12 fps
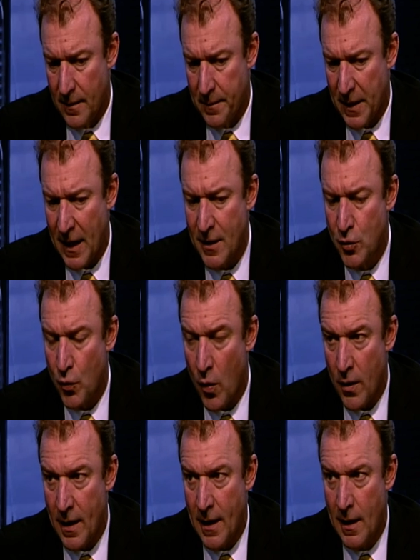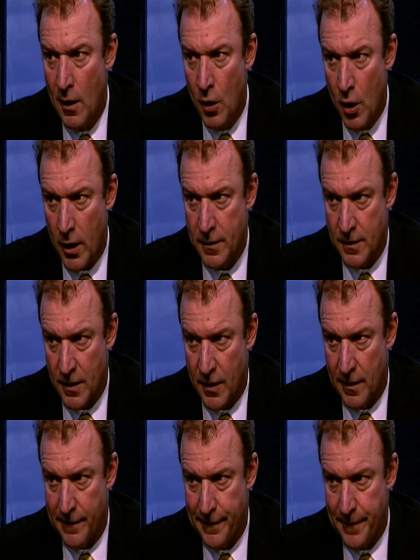But I draw a lot
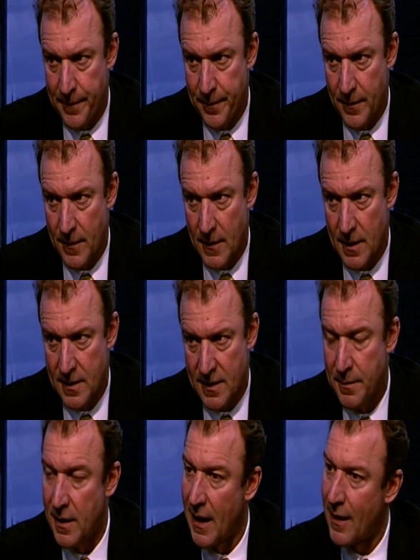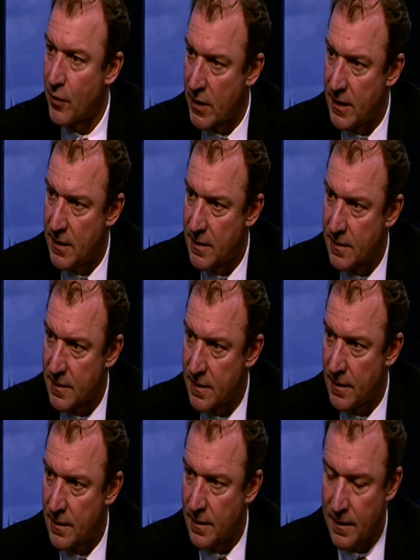of similarities
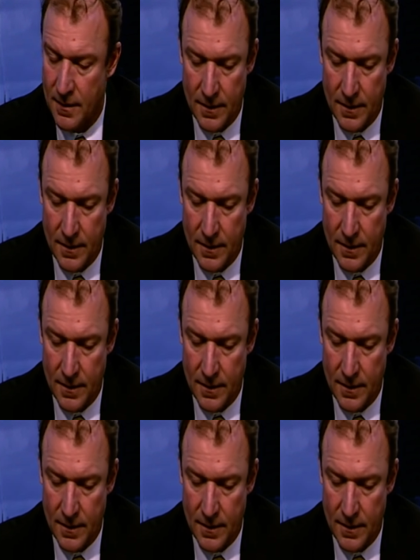and